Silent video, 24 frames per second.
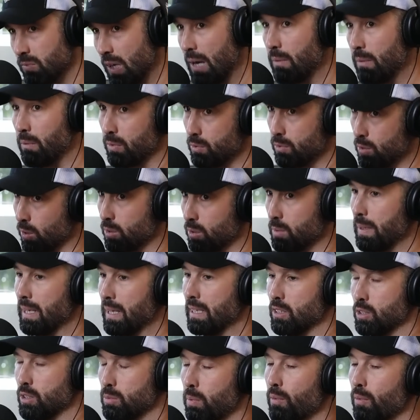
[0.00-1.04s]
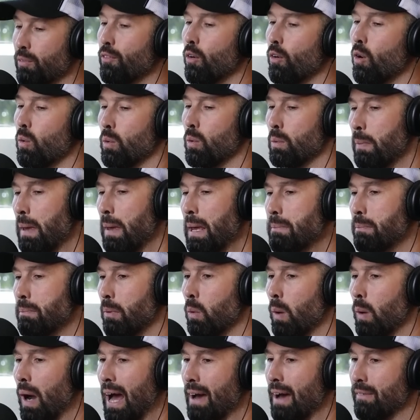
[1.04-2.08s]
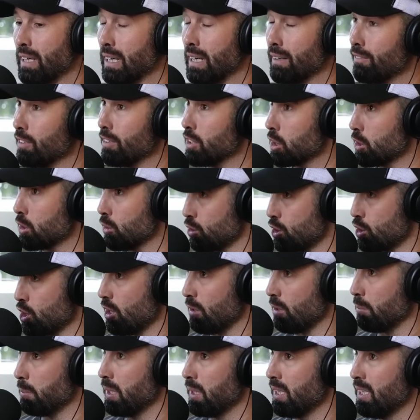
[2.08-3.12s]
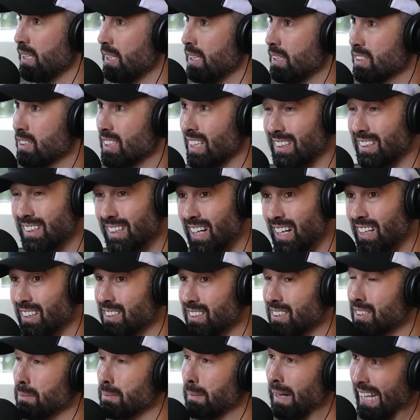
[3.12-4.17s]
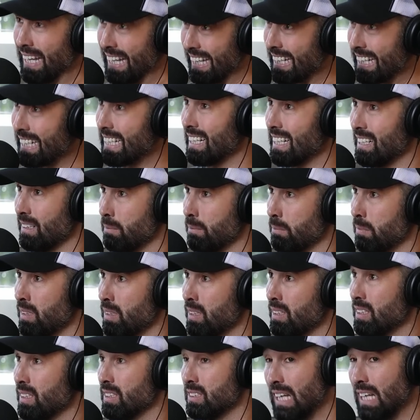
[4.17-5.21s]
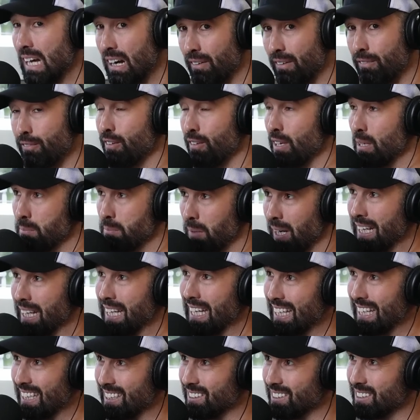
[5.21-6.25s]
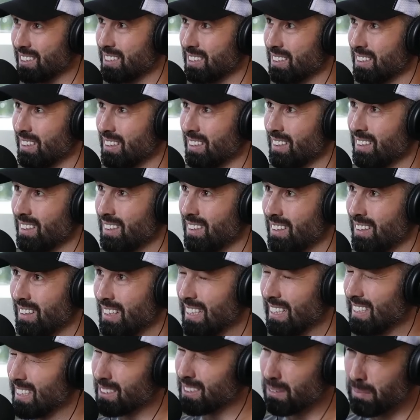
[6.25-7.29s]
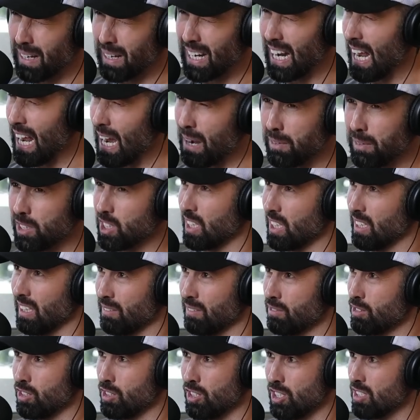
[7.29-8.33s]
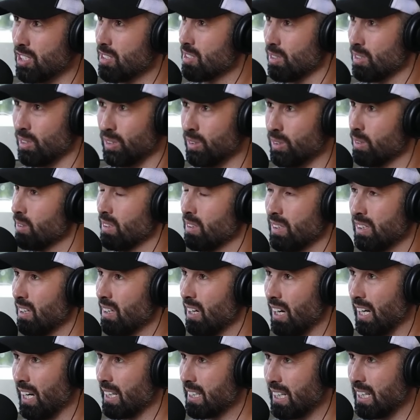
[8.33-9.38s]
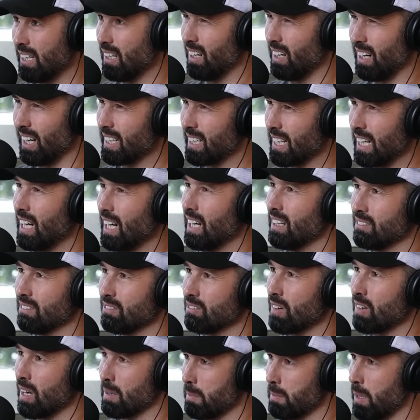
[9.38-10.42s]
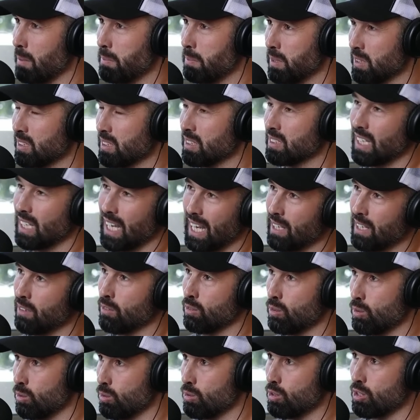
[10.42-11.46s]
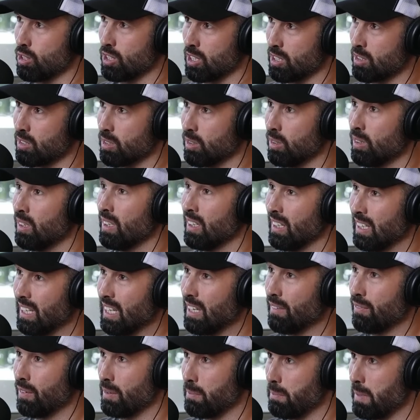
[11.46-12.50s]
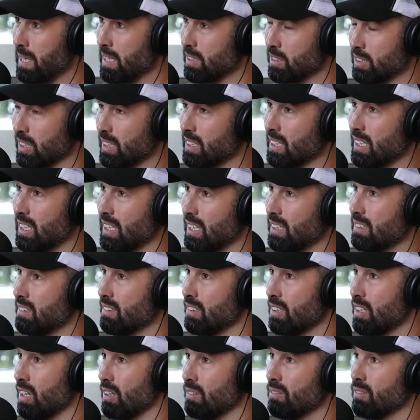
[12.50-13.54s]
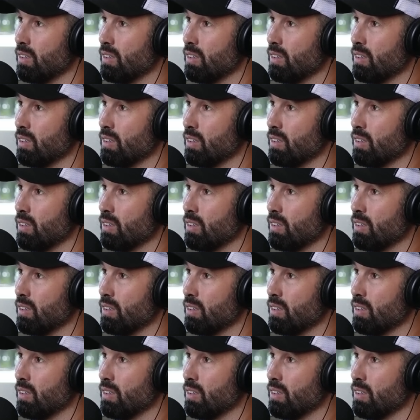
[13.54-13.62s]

And we've talked about this before with people having a physical job. It's like, nah, this is my income. This is how I feed my kids. Doesn't matter how much I love jiu-jitsu, I can't run my business and do jiu-jitsu if it means I can't, you know,